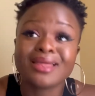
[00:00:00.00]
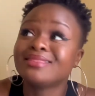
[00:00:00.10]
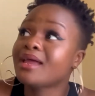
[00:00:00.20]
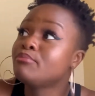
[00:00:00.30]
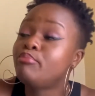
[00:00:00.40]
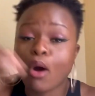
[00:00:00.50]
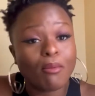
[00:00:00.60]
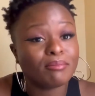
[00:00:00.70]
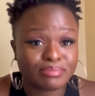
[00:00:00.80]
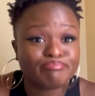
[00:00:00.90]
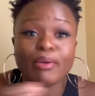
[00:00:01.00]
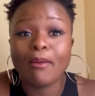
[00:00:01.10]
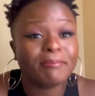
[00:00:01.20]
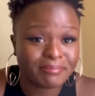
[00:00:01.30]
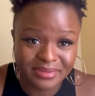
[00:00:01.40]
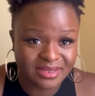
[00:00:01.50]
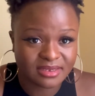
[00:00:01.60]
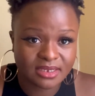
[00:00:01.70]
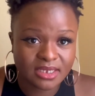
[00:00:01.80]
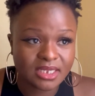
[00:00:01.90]
that bomb me
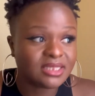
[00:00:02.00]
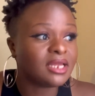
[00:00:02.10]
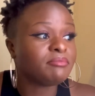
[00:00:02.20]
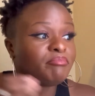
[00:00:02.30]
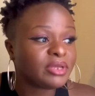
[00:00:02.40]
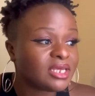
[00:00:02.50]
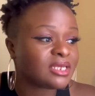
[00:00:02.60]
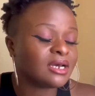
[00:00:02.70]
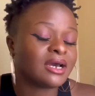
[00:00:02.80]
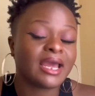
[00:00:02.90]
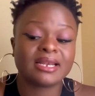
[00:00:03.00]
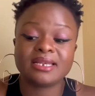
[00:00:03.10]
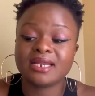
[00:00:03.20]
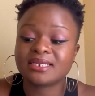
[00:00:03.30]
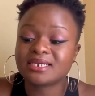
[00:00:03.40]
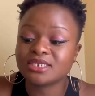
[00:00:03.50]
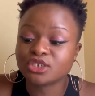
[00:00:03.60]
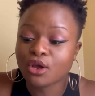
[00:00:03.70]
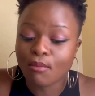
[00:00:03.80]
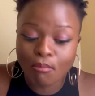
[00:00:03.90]
than be here and let
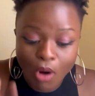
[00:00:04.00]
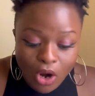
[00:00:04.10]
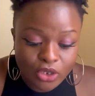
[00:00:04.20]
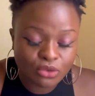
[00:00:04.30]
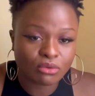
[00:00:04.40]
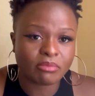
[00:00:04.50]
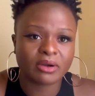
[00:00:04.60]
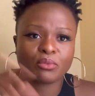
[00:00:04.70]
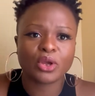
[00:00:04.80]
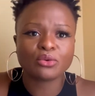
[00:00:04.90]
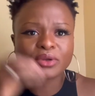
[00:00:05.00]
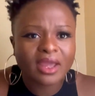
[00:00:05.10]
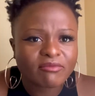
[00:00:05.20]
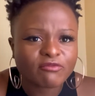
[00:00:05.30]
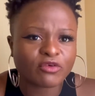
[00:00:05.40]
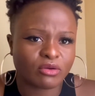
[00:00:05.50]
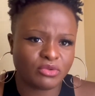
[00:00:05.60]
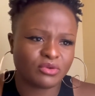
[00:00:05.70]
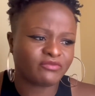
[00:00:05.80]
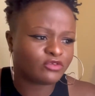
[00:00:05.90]
kids mock you about where you came from.
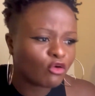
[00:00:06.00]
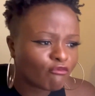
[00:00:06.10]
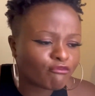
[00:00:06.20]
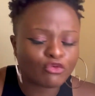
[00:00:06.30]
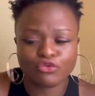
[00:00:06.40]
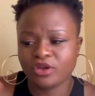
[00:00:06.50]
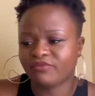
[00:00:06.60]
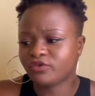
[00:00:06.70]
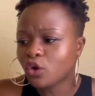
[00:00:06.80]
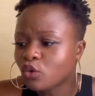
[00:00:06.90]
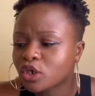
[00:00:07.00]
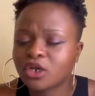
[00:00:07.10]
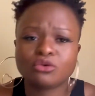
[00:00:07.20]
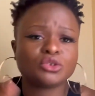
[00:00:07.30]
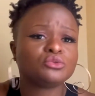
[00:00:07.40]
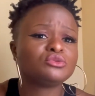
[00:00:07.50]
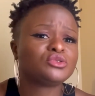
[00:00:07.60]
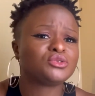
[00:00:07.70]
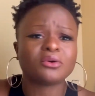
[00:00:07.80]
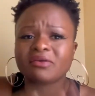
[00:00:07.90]
You have no food, you have no clothes, you
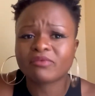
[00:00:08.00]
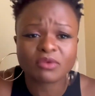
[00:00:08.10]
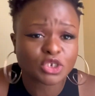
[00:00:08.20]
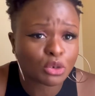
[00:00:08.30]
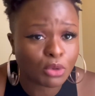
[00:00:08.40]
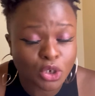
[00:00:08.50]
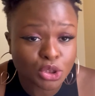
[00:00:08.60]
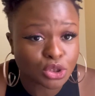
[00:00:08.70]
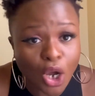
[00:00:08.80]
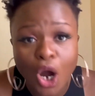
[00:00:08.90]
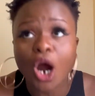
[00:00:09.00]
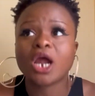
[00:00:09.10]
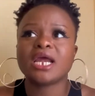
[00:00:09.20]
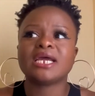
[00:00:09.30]
don't even know what tomatoes are.